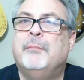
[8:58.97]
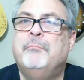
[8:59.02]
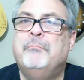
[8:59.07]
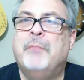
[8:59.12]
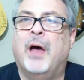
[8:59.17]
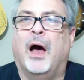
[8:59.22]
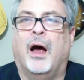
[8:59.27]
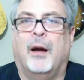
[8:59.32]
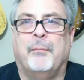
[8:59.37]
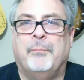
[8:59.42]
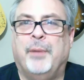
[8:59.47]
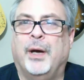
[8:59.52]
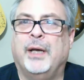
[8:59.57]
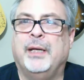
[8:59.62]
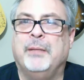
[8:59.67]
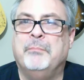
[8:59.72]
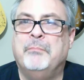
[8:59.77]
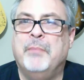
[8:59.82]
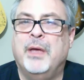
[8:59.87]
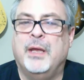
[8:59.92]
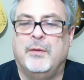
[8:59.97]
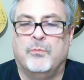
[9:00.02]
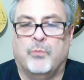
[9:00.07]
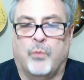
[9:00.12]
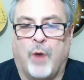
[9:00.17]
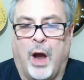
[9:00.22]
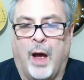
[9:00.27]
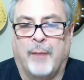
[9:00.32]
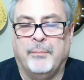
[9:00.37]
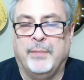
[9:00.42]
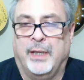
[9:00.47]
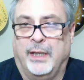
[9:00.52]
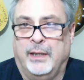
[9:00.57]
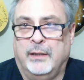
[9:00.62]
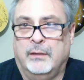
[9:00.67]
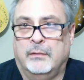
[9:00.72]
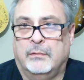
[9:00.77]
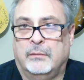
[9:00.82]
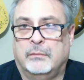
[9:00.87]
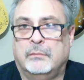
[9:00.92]
Our buddy Mitt
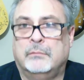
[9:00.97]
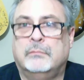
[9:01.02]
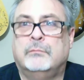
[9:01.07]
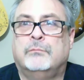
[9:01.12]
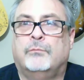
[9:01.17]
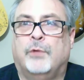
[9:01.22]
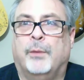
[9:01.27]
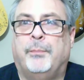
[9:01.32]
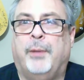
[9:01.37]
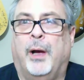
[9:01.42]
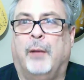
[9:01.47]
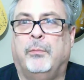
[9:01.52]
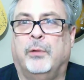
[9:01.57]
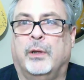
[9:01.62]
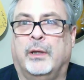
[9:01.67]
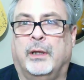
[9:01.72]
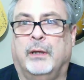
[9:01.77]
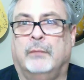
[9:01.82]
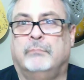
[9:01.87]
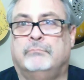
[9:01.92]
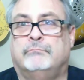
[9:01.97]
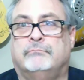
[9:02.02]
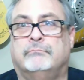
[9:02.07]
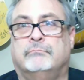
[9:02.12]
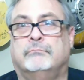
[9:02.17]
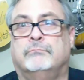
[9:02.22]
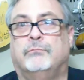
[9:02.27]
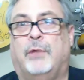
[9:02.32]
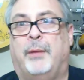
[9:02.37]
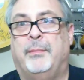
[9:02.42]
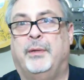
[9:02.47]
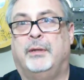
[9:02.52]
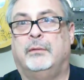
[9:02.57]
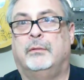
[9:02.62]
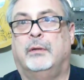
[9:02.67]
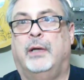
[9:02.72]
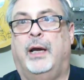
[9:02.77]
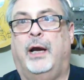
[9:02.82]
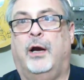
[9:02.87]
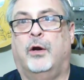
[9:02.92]
Romney, Republican, wait a minute,
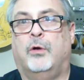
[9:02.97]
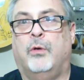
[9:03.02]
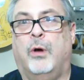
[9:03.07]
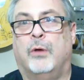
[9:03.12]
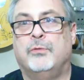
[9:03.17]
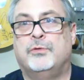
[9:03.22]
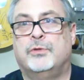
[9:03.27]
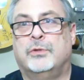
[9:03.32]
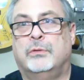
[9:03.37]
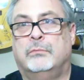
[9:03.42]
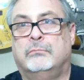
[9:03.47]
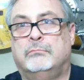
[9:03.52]
air quotes,